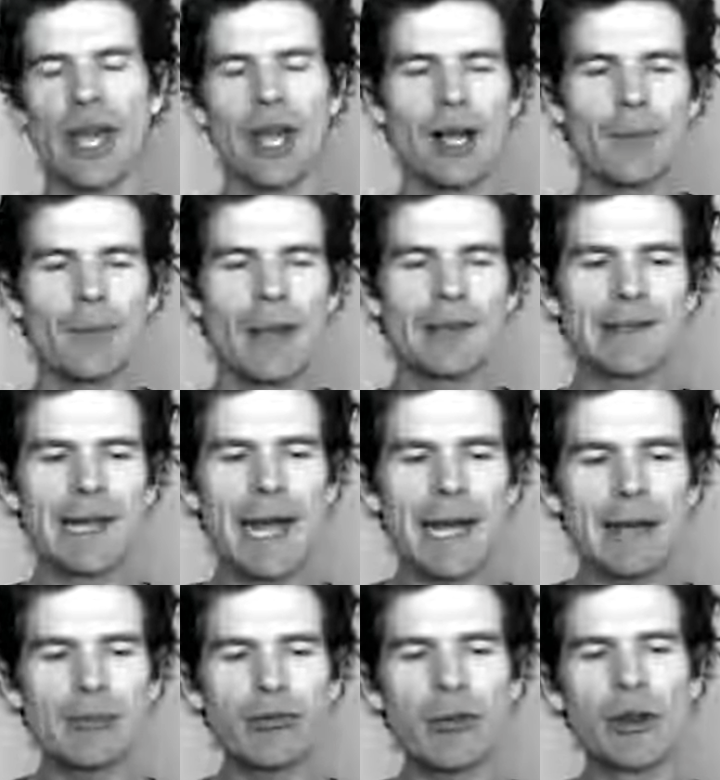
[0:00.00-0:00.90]
How come they
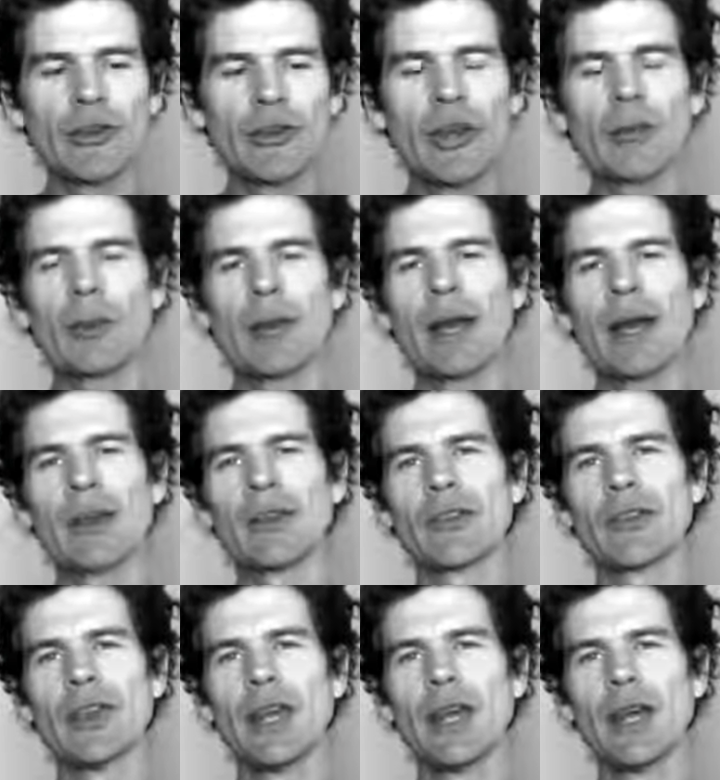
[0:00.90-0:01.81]
take protein
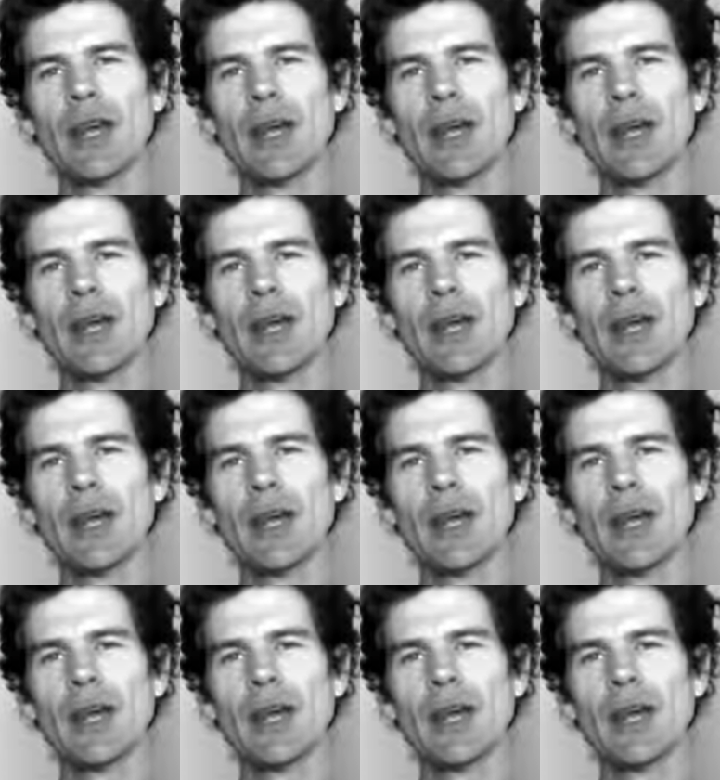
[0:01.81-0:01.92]
powders?